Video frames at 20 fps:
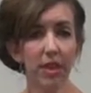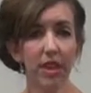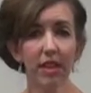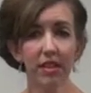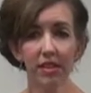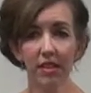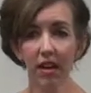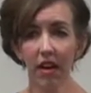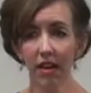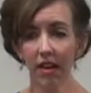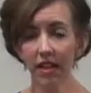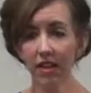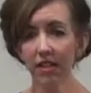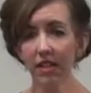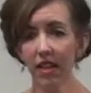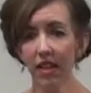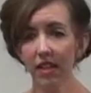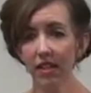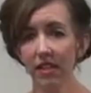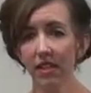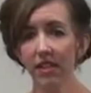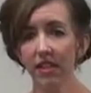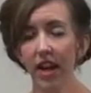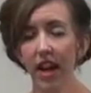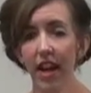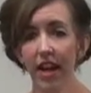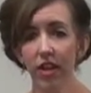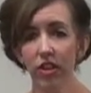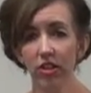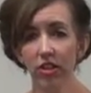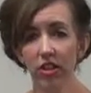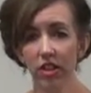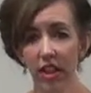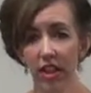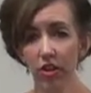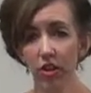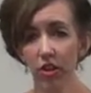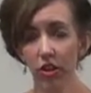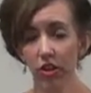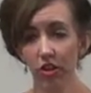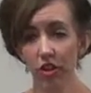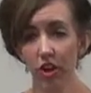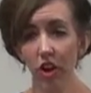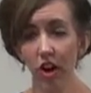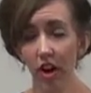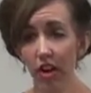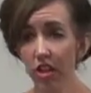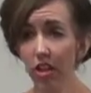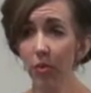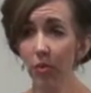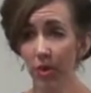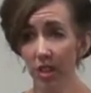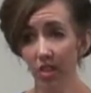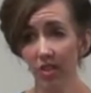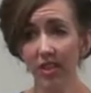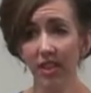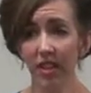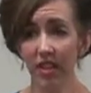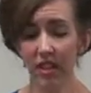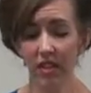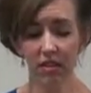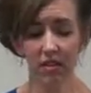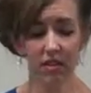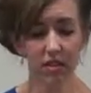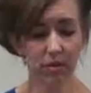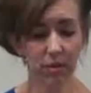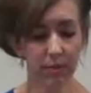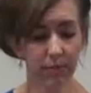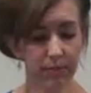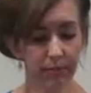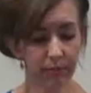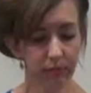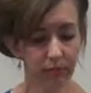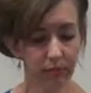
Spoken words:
because God has set a higher standard on you when you said yes to him.